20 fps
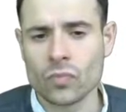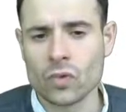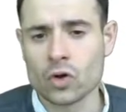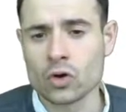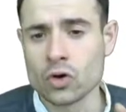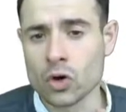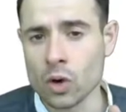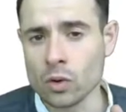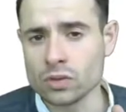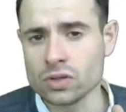
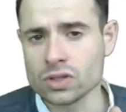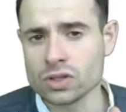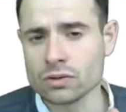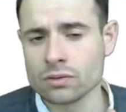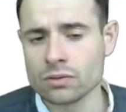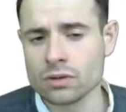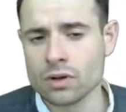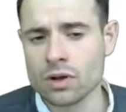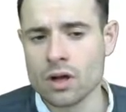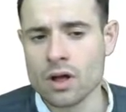Note
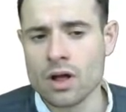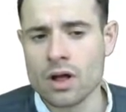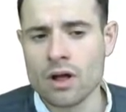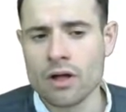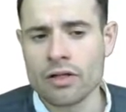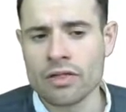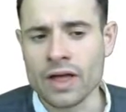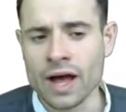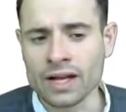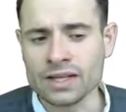
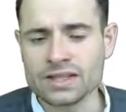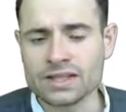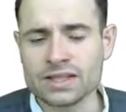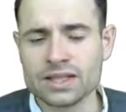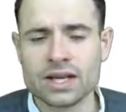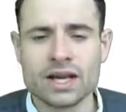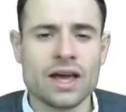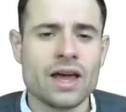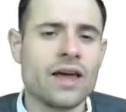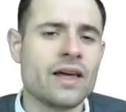that
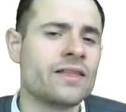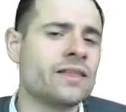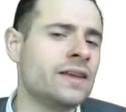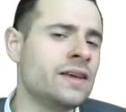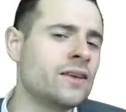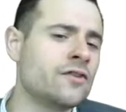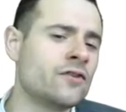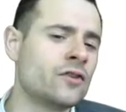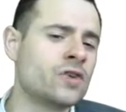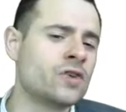the
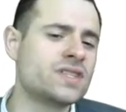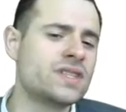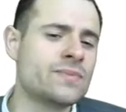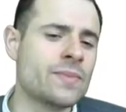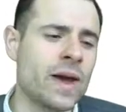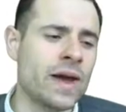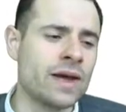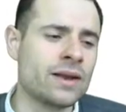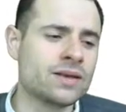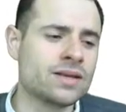inverse
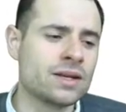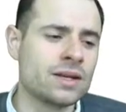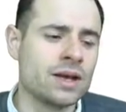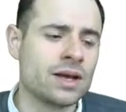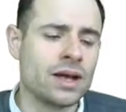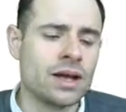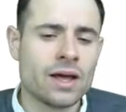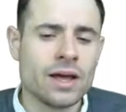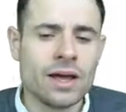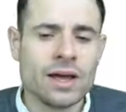demand
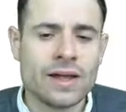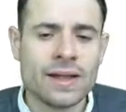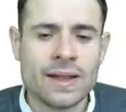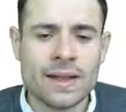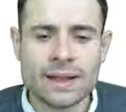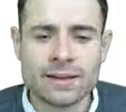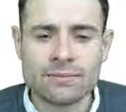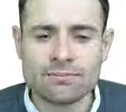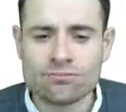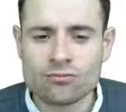
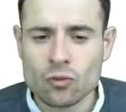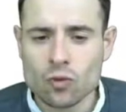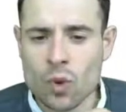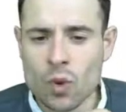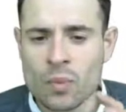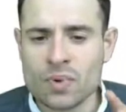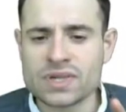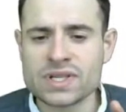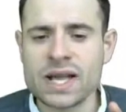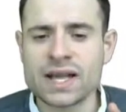
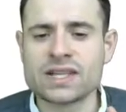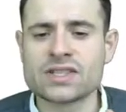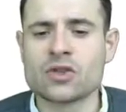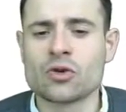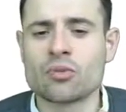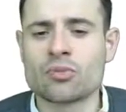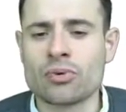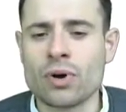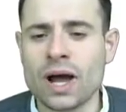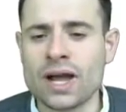represents the
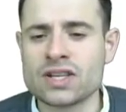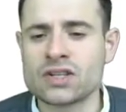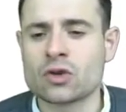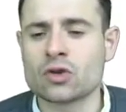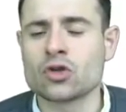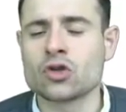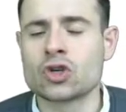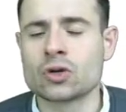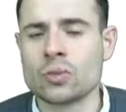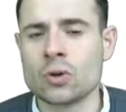price
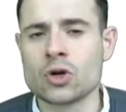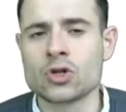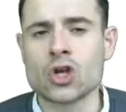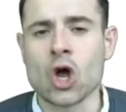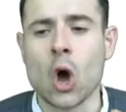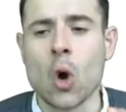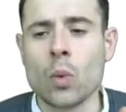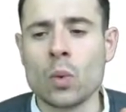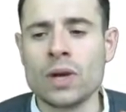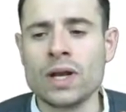consumers
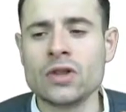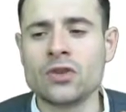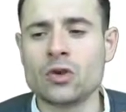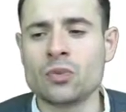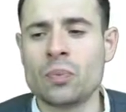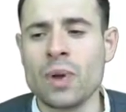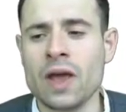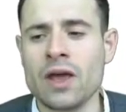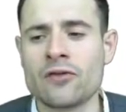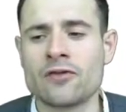are willing to
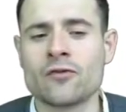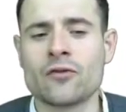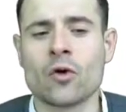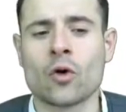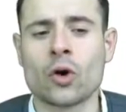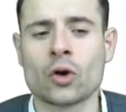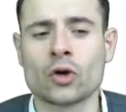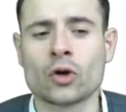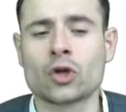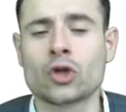pay
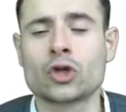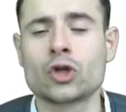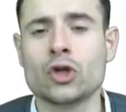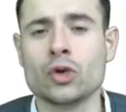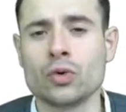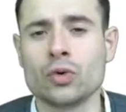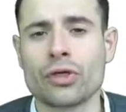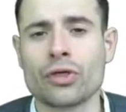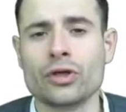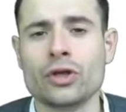for the
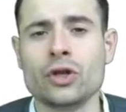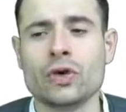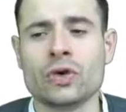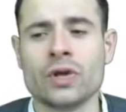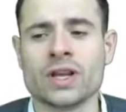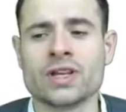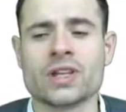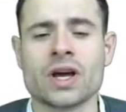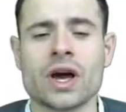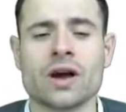Qth
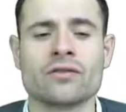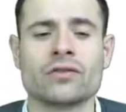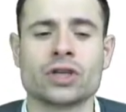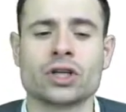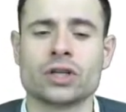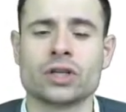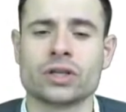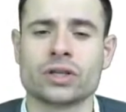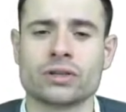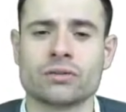unit of the
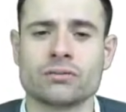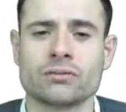good,